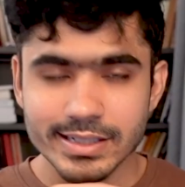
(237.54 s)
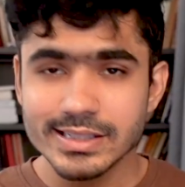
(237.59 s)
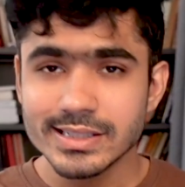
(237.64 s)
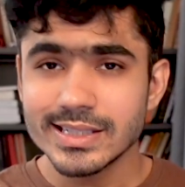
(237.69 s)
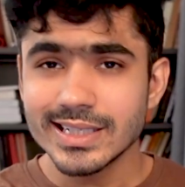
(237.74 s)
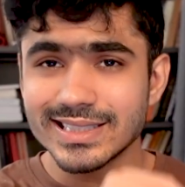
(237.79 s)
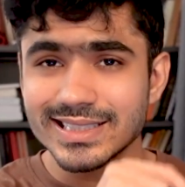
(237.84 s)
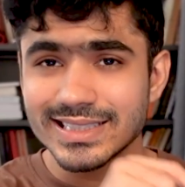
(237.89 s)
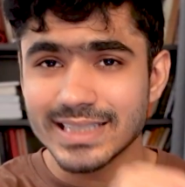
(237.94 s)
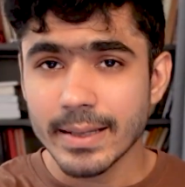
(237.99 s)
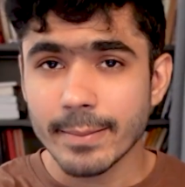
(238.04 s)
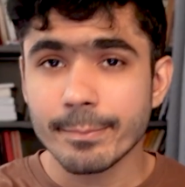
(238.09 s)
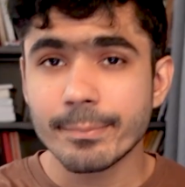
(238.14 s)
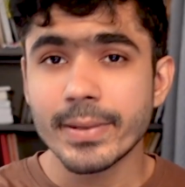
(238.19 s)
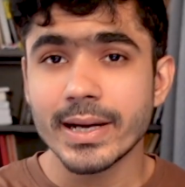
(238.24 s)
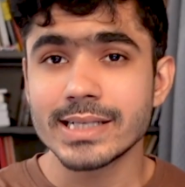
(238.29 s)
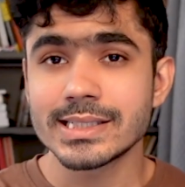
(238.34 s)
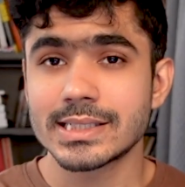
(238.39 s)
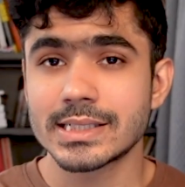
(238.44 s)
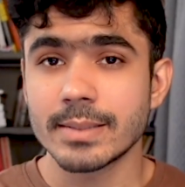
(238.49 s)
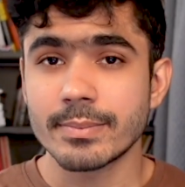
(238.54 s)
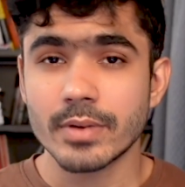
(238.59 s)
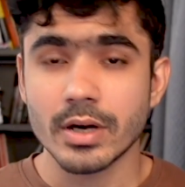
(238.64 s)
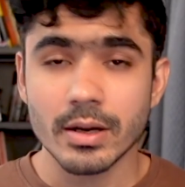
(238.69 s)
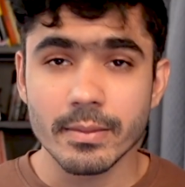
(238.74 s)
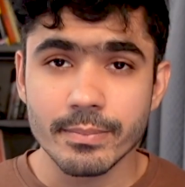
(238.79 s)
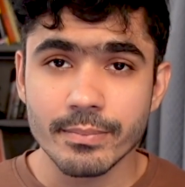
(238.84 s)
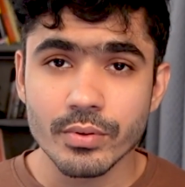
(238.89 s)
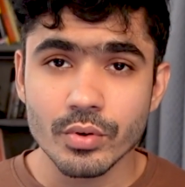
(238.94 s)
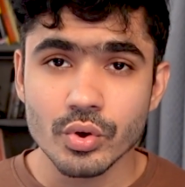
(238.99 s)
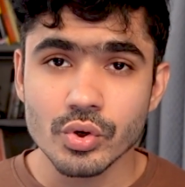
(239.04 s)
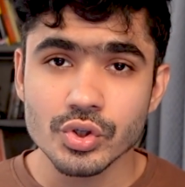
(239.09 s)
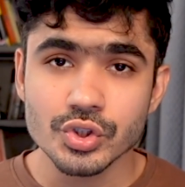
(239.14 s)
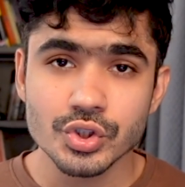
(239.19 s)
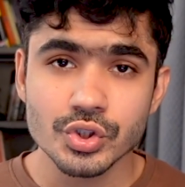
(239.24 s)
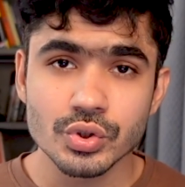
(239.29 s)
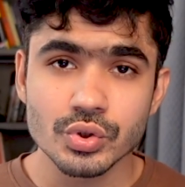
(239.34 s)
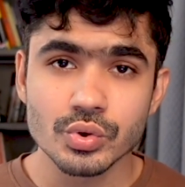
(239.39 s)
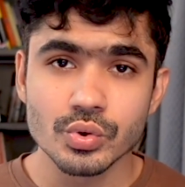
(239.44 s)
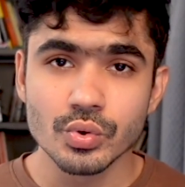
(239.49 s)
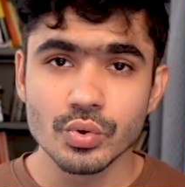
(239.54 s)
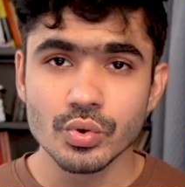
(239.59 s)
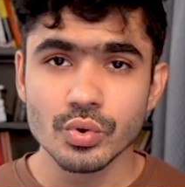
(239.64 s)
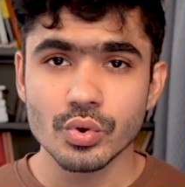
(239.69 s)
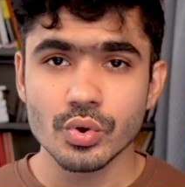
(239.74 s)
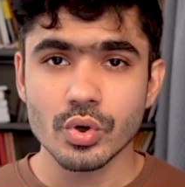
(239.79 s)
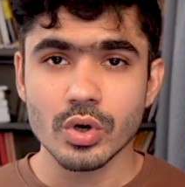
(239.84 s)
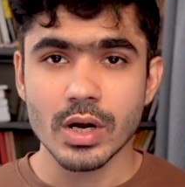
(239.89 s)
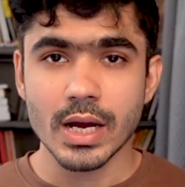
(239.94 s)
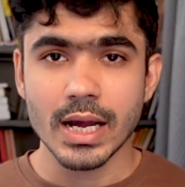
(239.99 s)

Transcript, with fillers: This is a step-by-step -step approach to